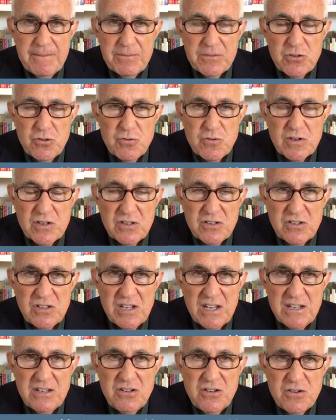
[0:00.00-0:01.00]
to
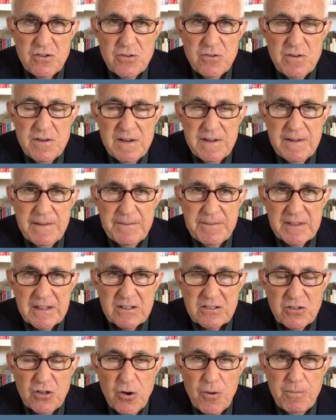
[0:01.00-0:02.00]
continue
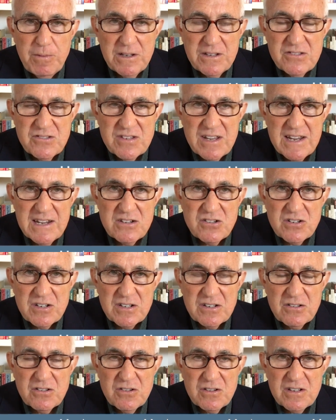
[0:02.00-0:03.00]

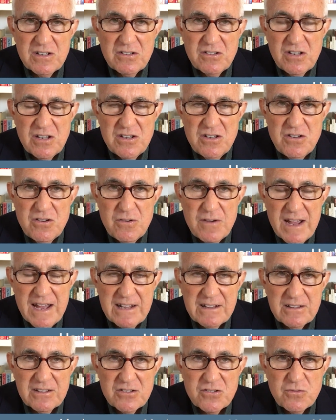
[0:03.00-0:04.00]
globalization, to continue
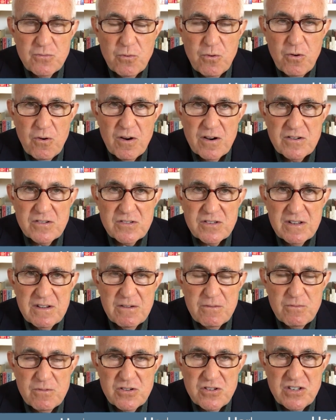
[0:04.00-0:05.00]
endless wars,
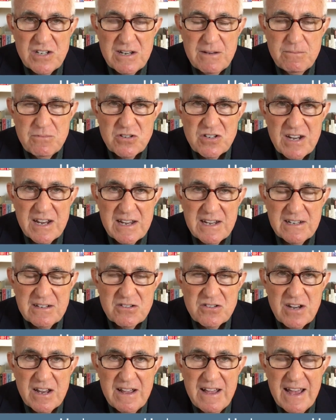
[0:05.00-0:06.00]
regime
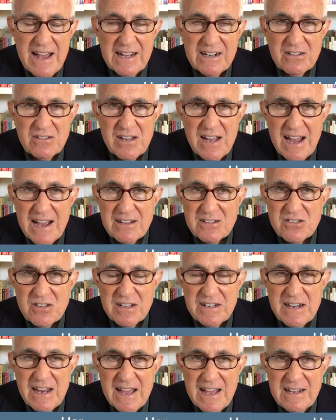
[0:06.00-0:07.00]
change, and attacks
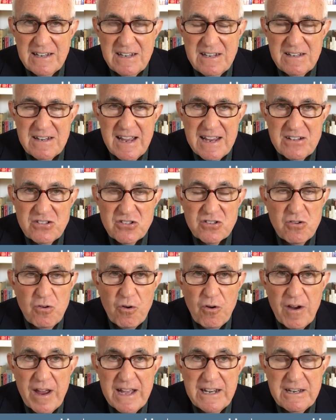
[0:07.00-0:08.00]
on any nation
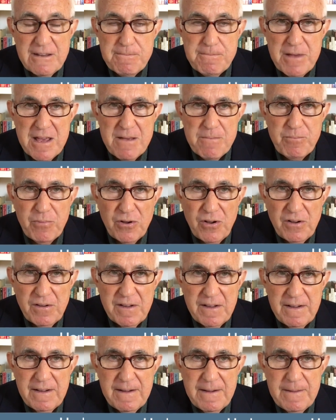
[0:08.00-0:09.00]
or any people
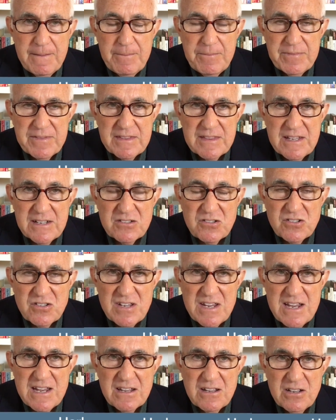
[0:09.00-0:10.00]
that
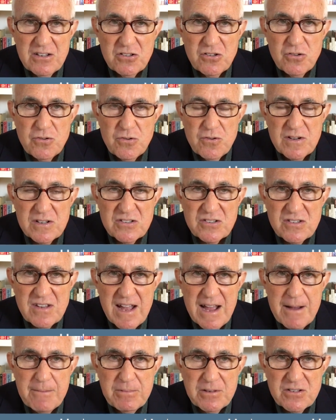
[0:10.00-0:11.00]
seek to
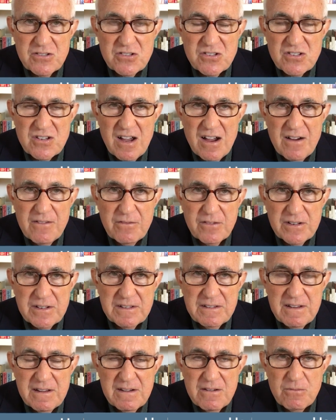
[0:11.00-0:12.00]
establish
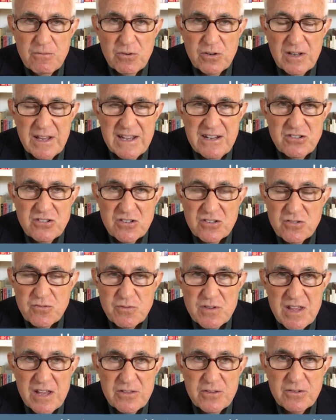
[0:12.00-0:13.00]
sovereign relations
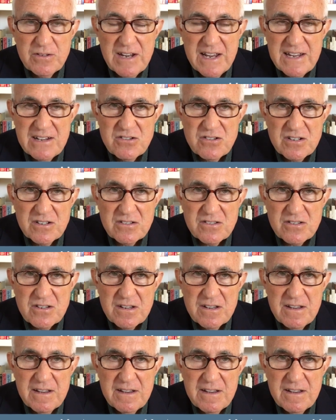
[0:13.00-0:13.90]
with other nations